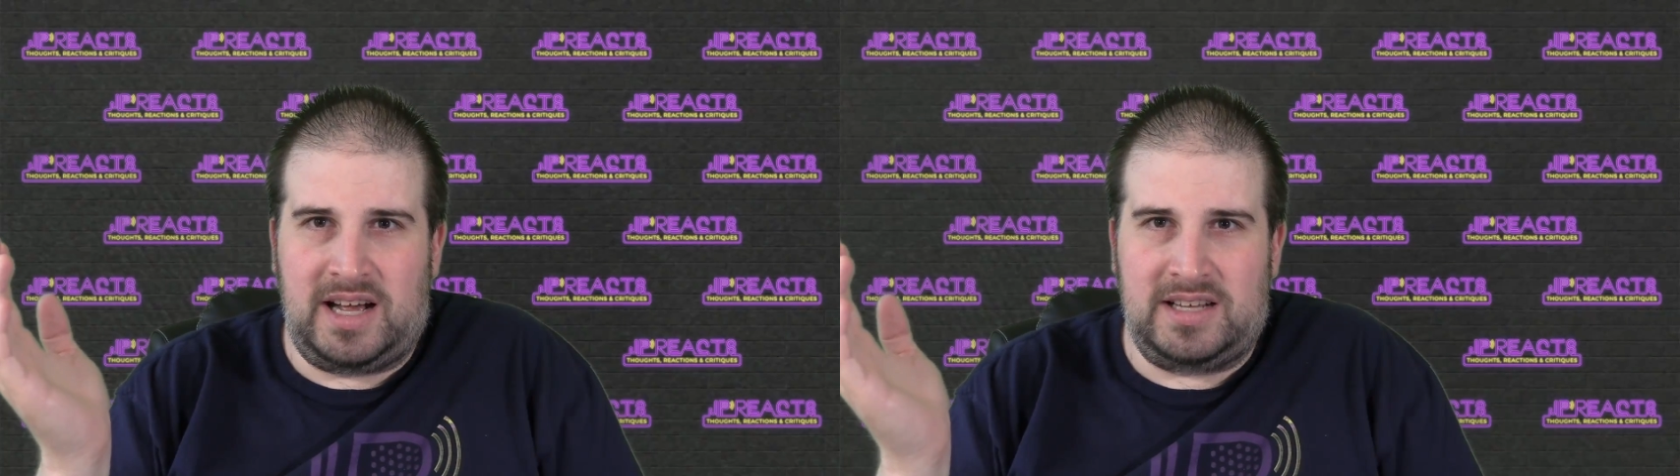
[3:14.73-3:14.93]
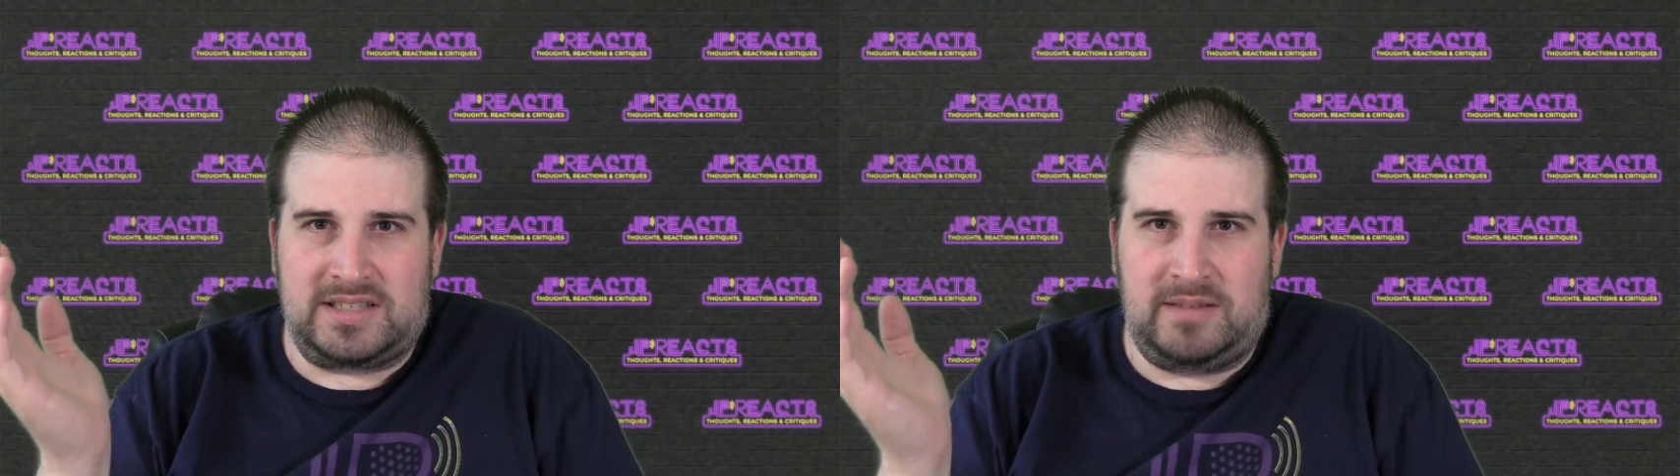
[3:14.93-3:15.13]

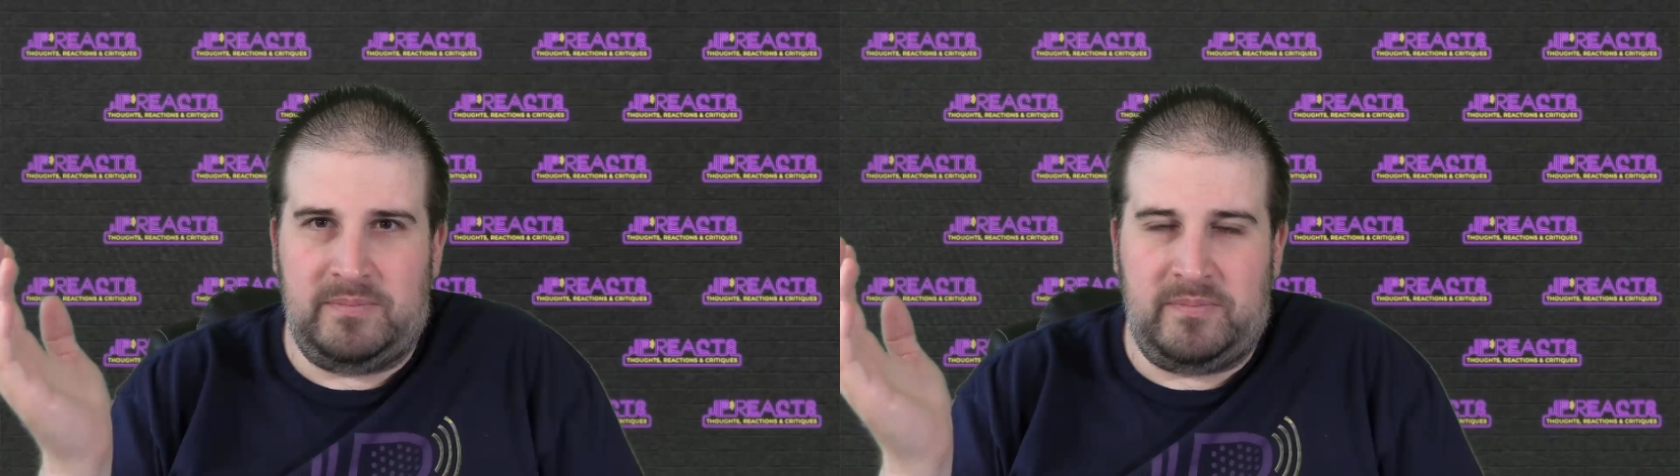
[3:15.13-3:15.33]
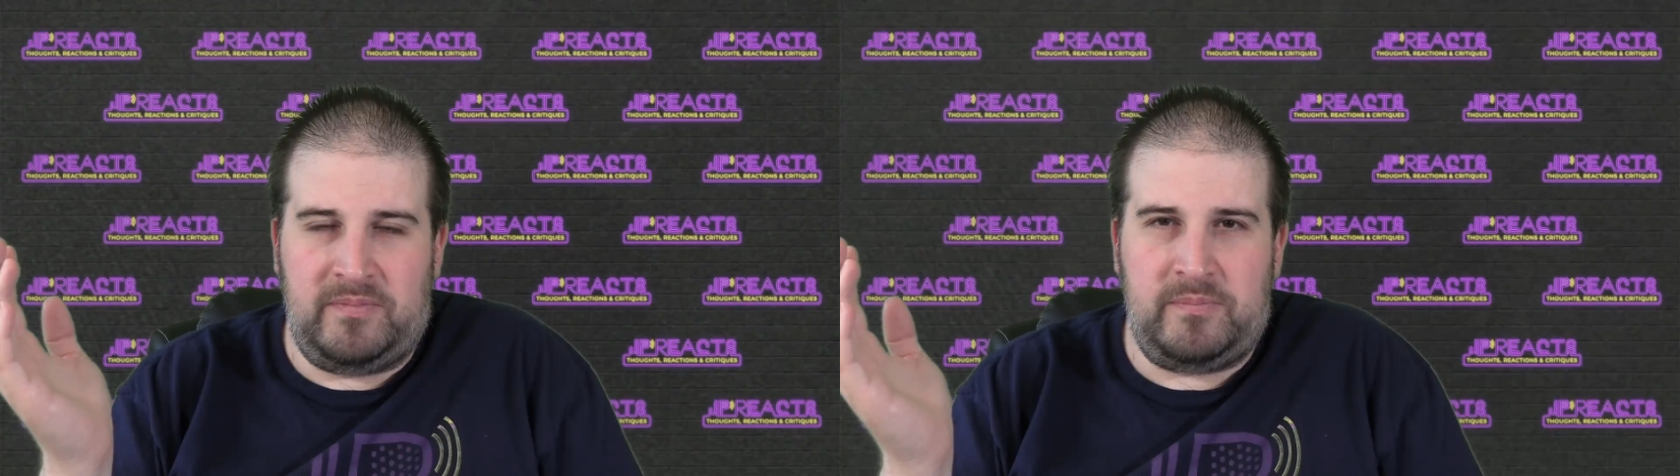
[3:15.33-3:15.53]

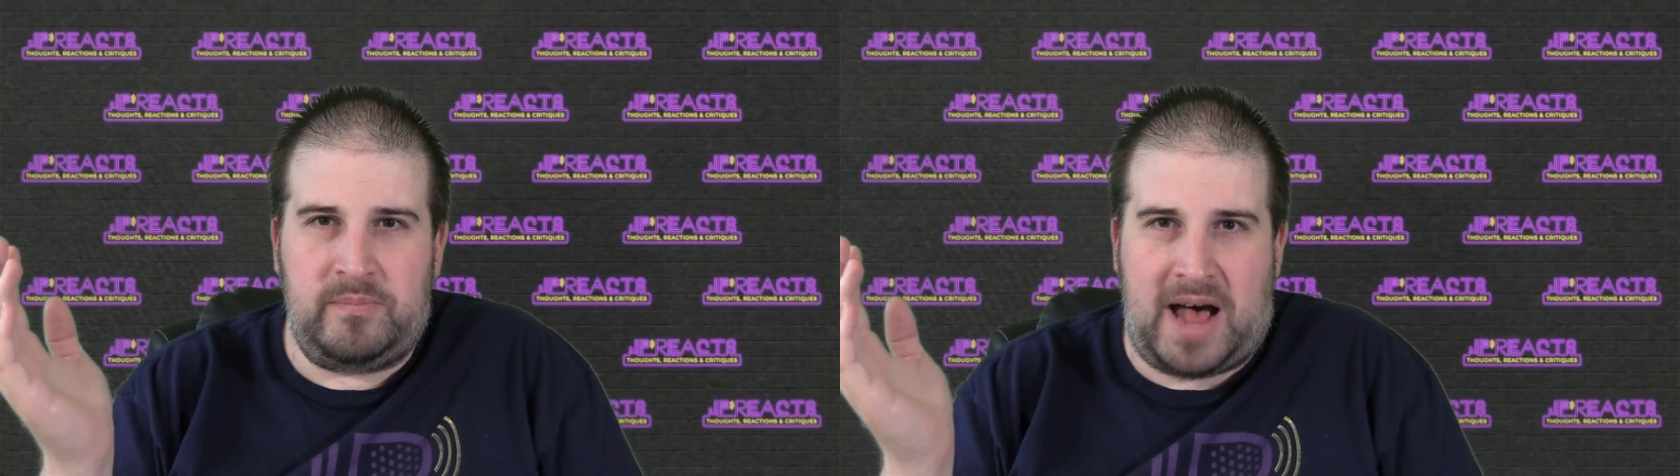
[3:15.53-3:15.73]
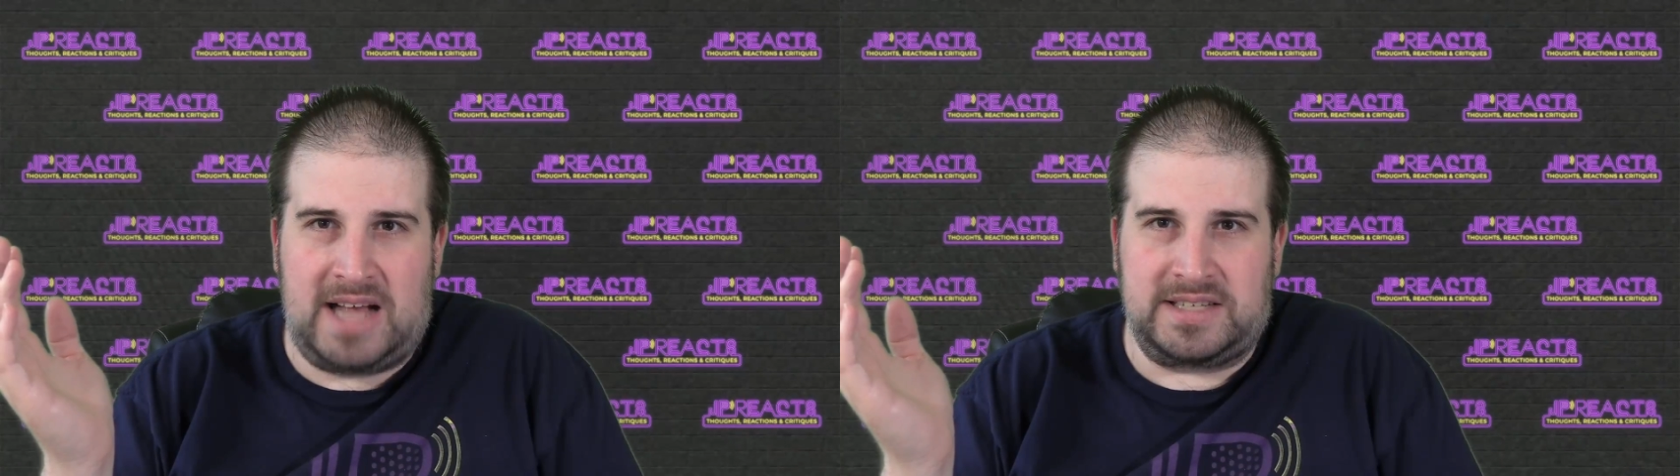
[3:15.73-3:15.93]
some
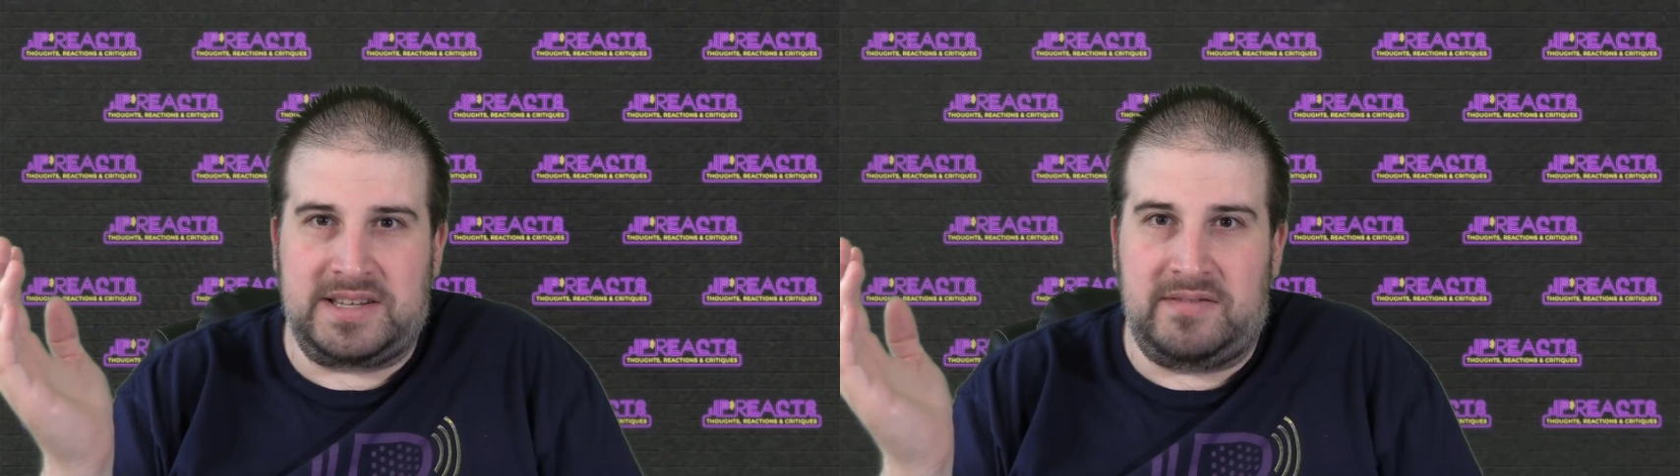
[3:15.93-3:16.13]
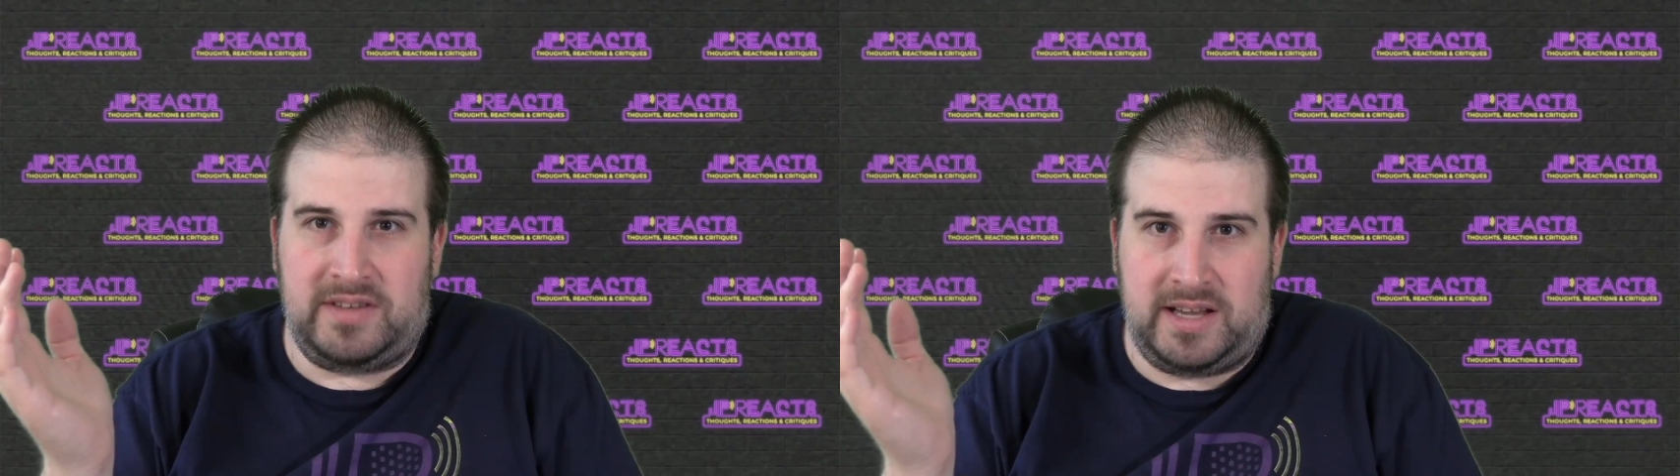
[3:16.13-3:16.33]

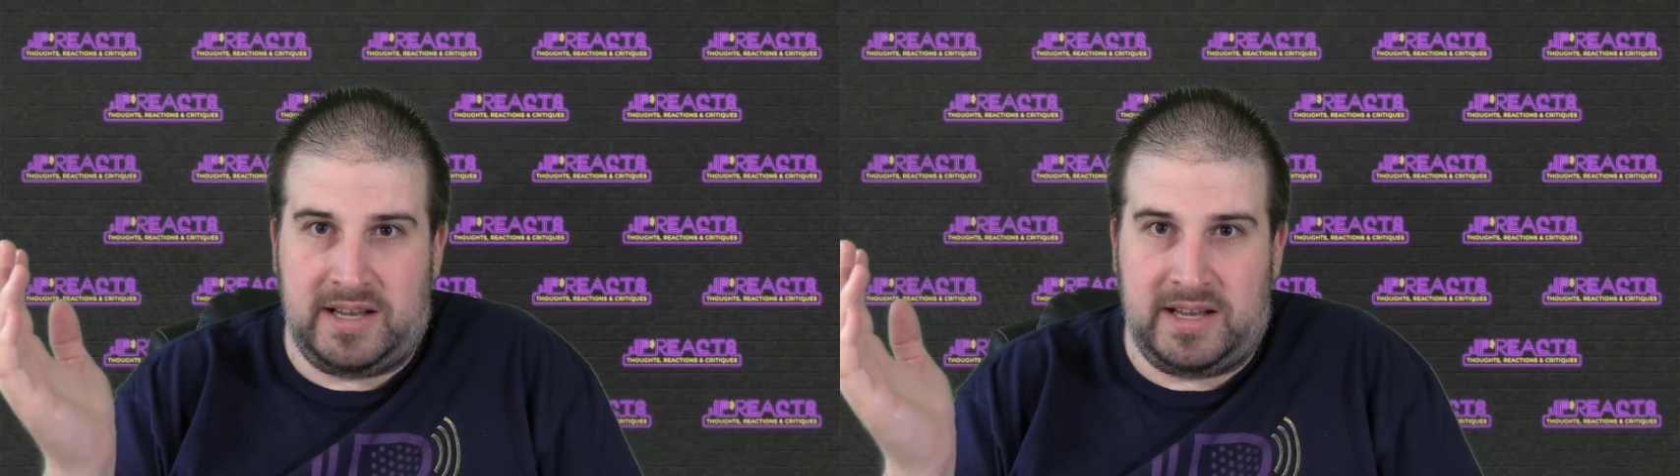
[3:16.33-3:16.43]
positivity